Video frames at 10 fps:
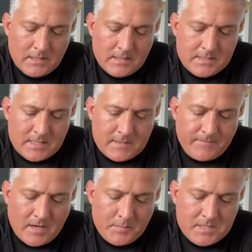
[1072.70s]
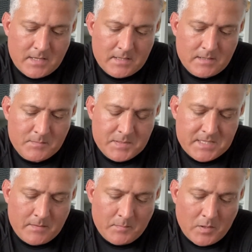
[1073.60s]

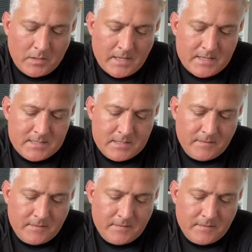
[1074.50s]
65% polyester,